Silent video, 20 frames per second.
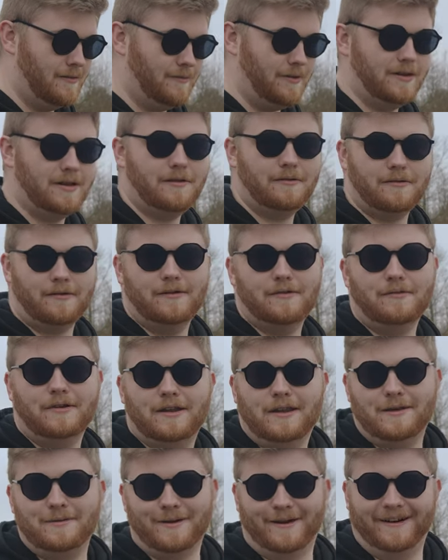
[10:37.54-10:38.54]
we don't want to annoy
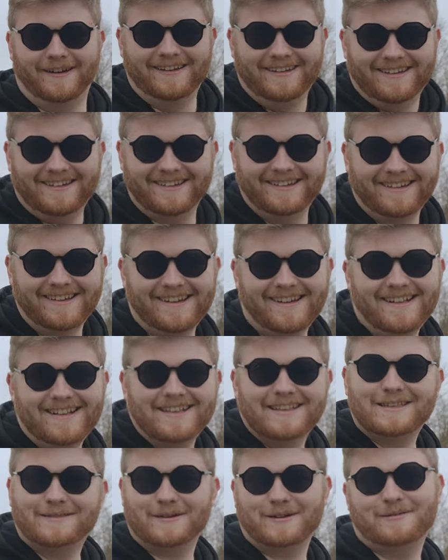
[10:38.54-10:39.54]
anyone,
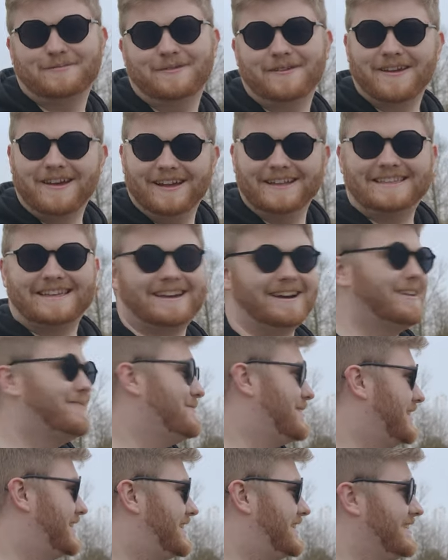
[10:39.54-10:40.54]
especially when we go to car meets,